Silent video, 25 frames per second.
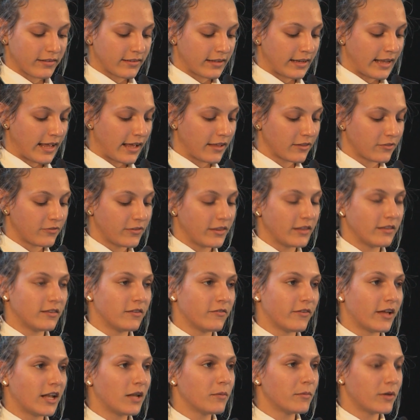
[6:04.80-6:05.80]
allows for the
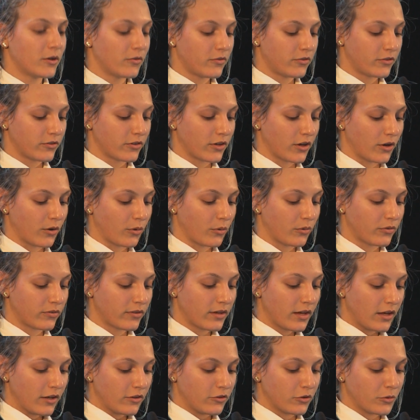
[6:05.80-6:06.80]
development of skills
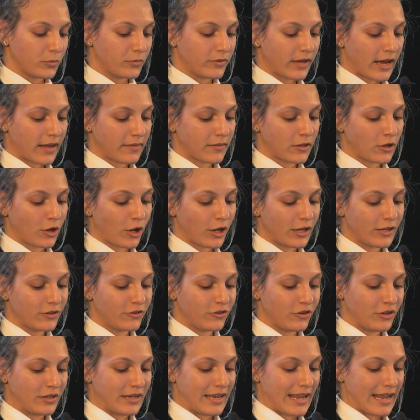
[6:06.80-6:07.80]
to obtain the
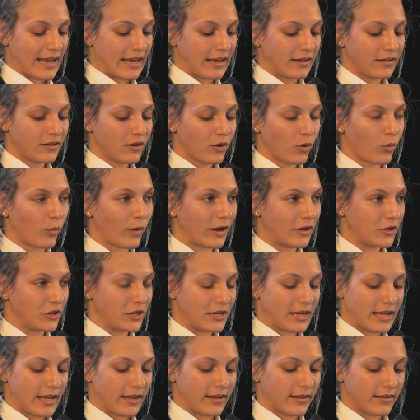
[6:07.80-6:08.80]
knowledge you need when you
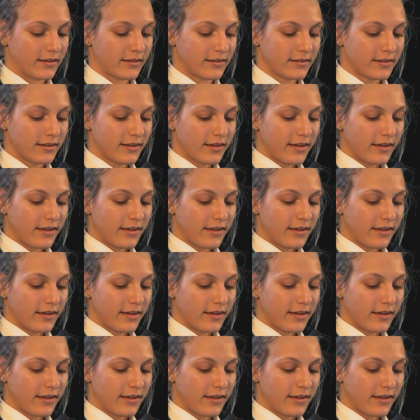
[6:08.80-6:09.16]
need it.